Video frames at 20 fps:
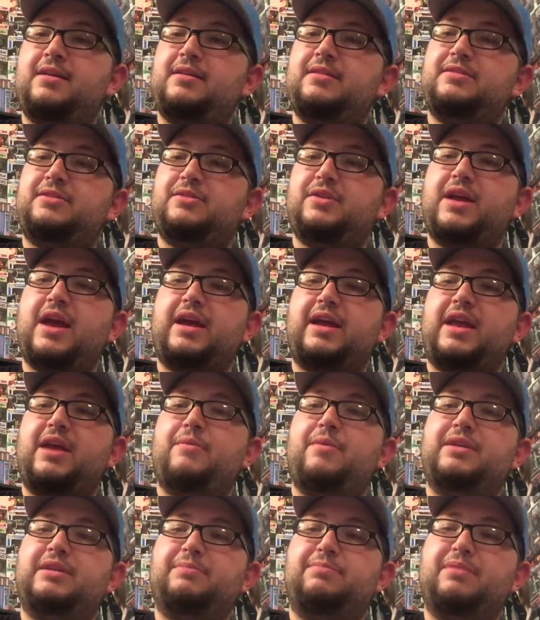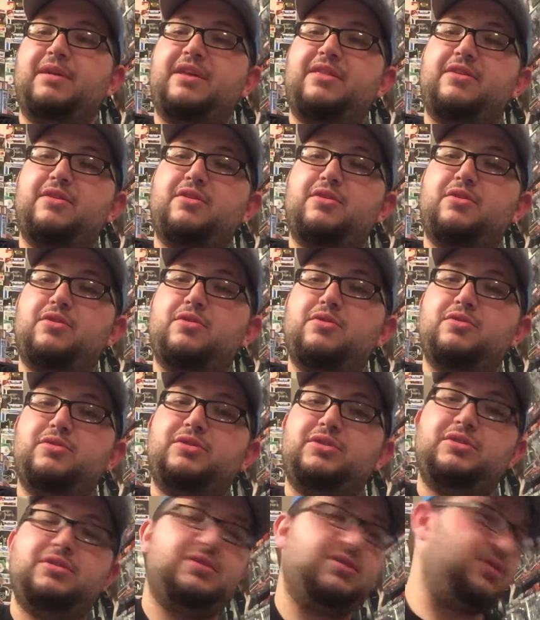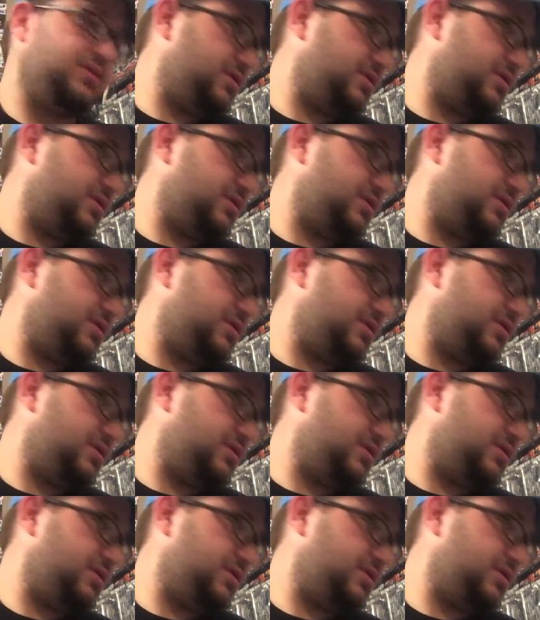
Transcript: so yeah, I can't wait to play those.